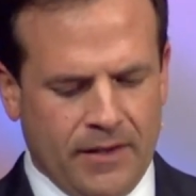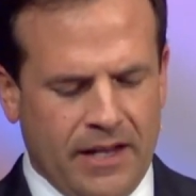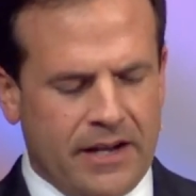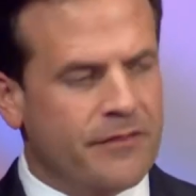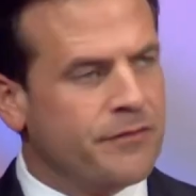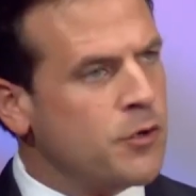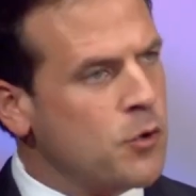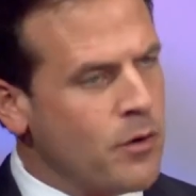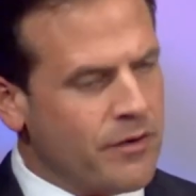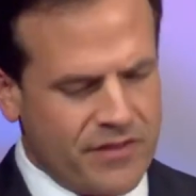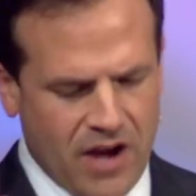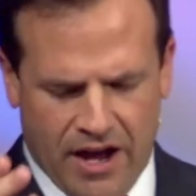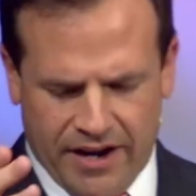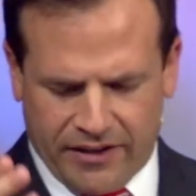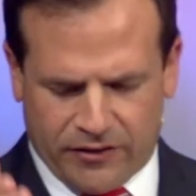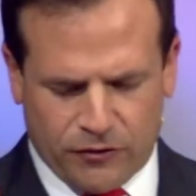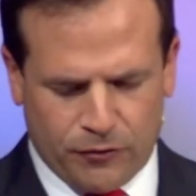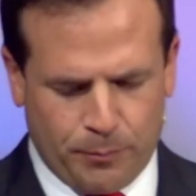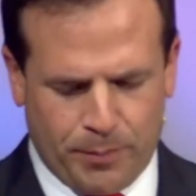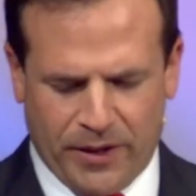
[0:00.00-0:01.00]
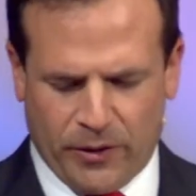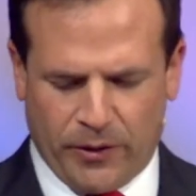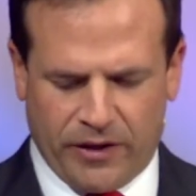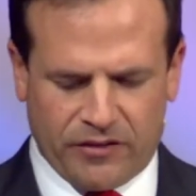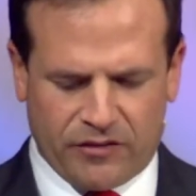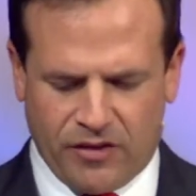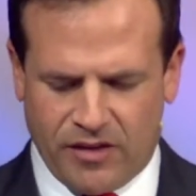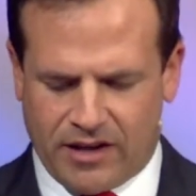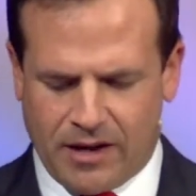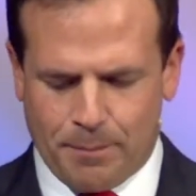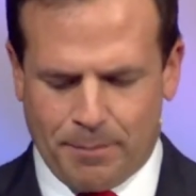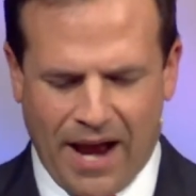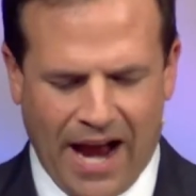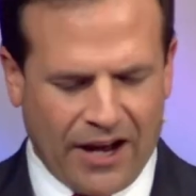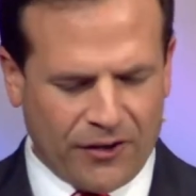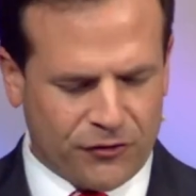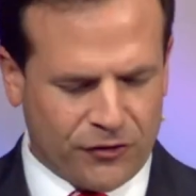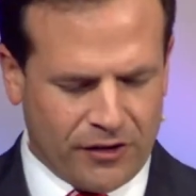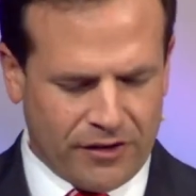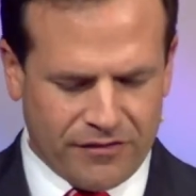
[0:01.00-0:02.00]
And if you have not experienced the
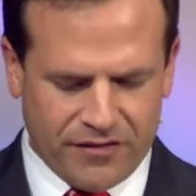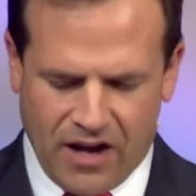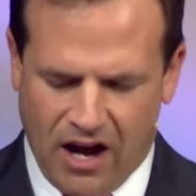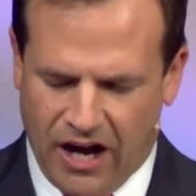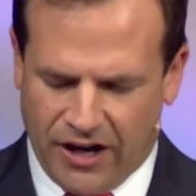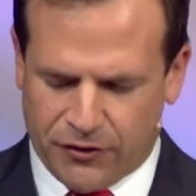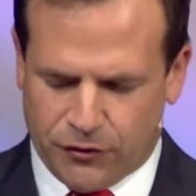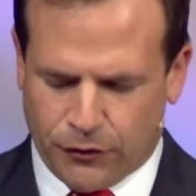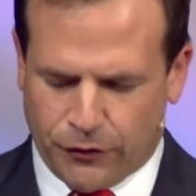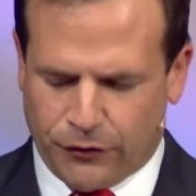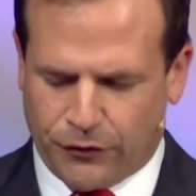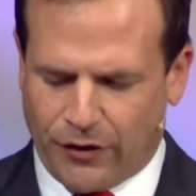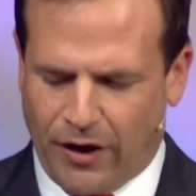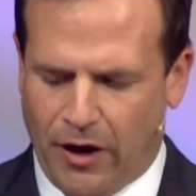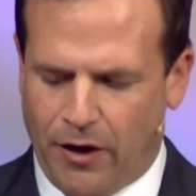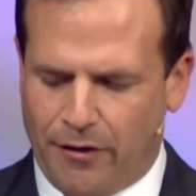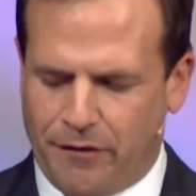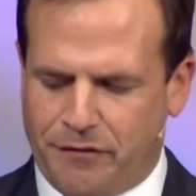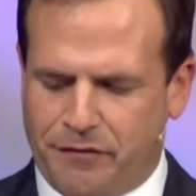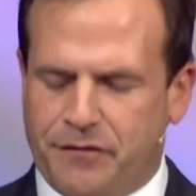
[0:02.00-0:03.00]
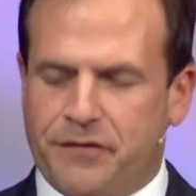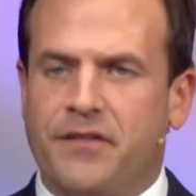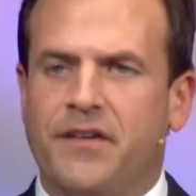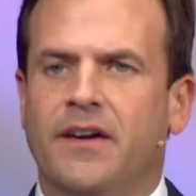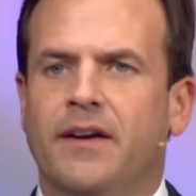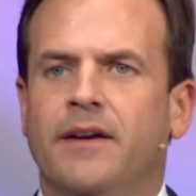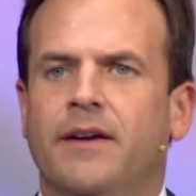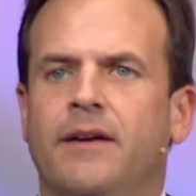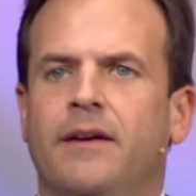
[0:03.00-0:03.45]
compassion of God yourself,